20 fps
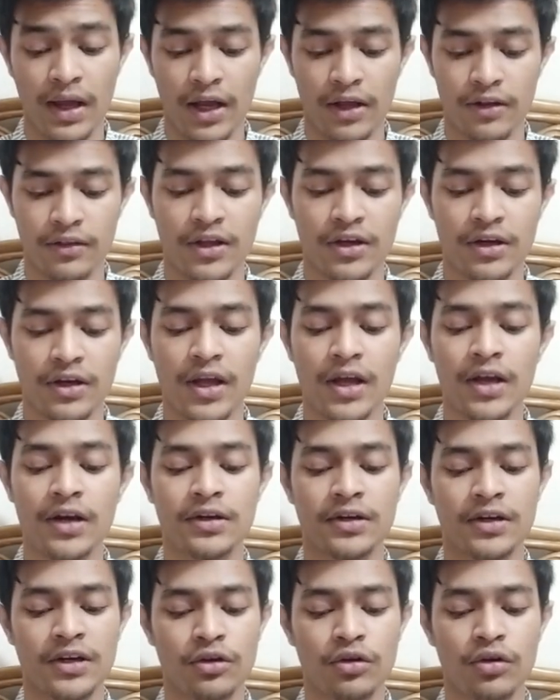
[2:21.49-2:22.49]
and then
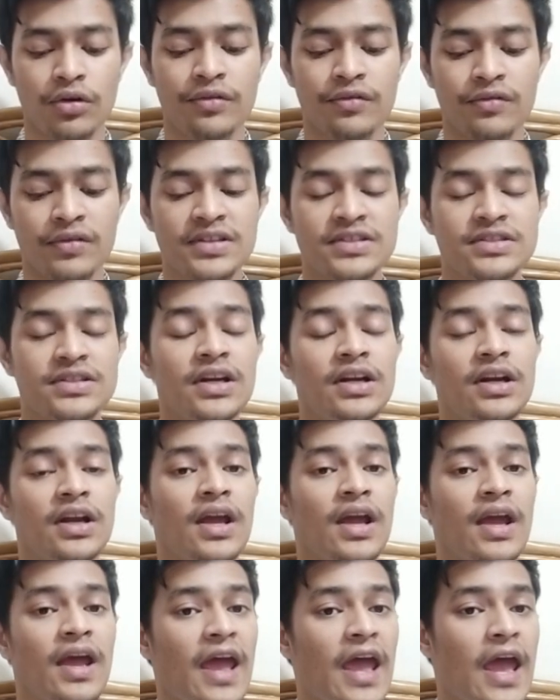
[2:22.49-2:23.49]
here click on
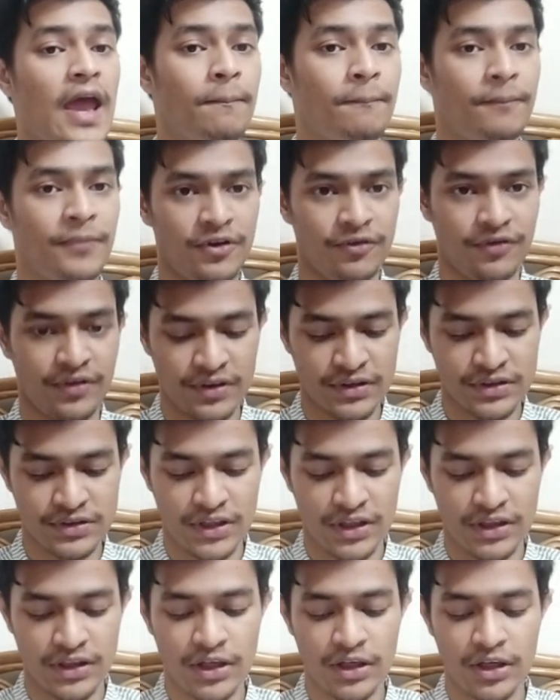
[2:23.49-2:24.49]
reset app
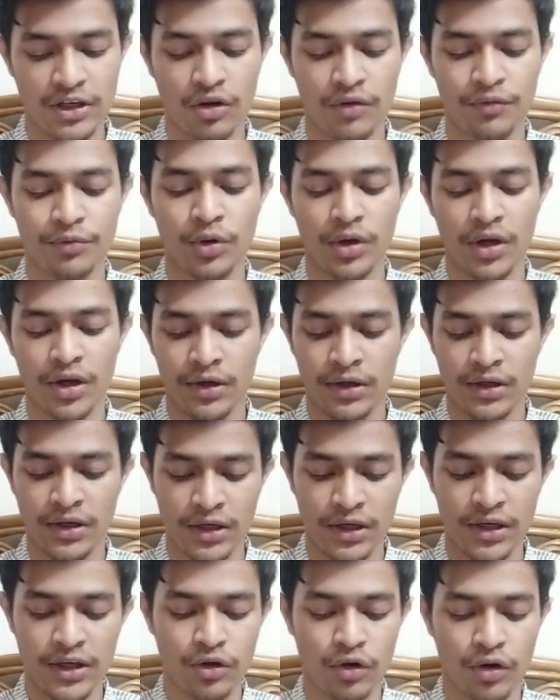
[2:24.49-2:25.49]
preference and then you have to here
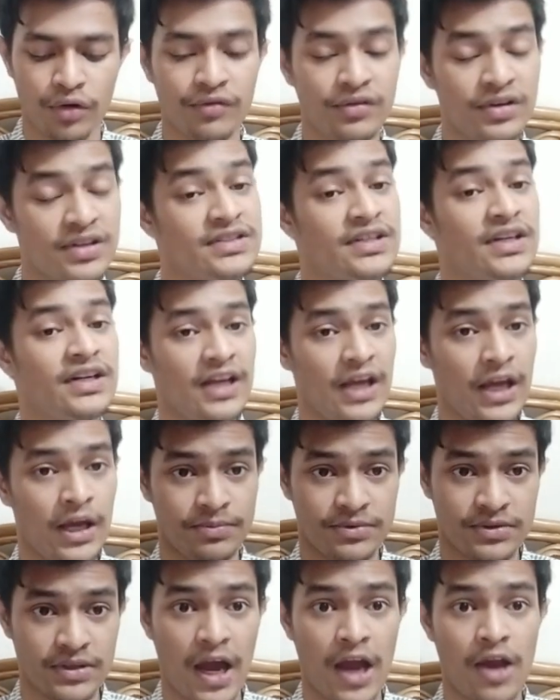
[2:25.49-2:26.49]
click on reset
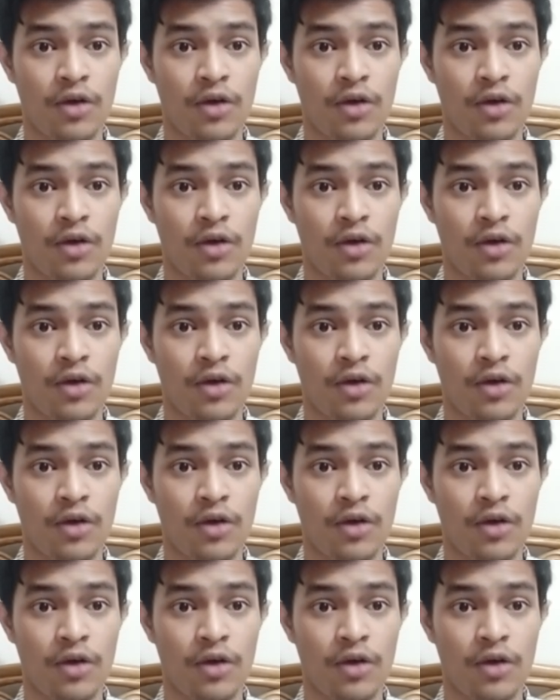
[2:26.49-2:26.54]
apps.